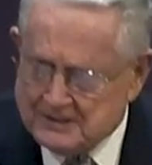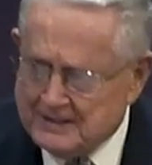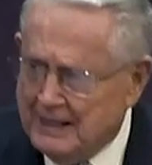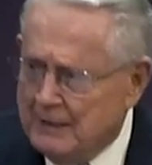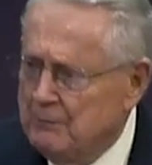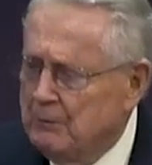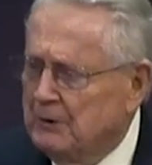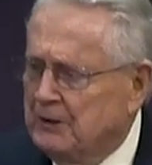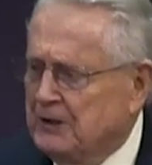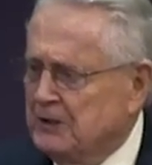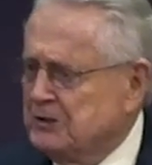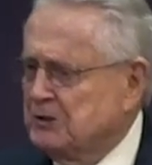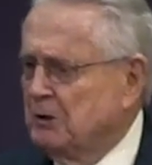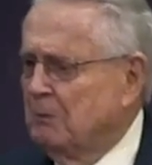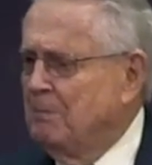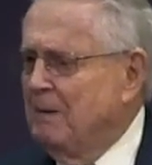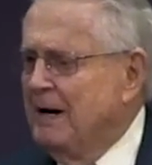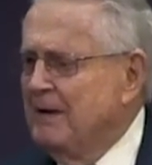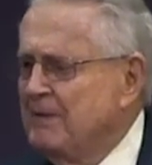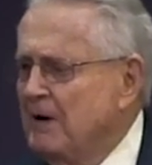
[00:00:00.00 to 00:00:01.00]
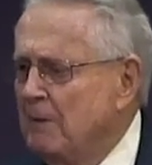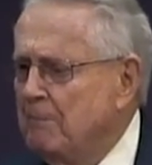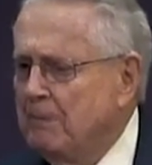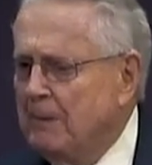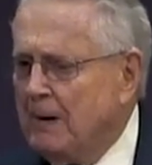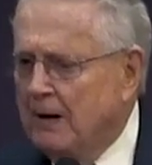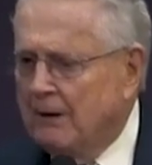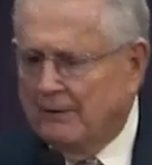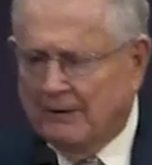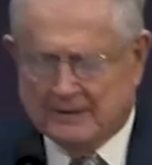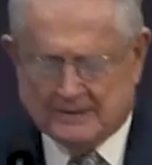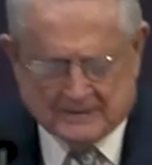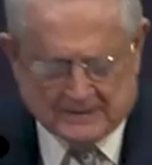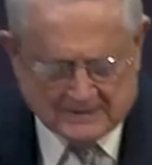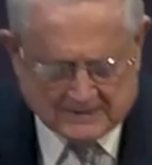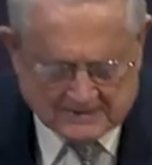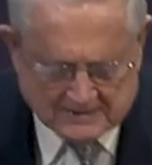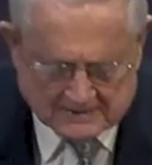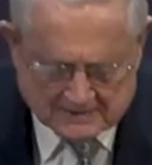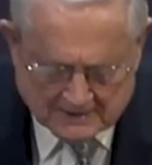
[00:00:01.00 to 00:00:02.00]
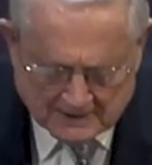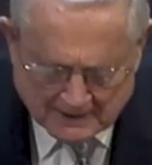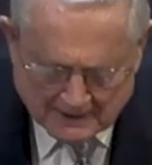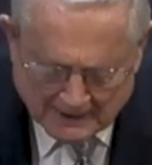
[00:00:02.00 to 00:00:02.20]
They will disobey their parents.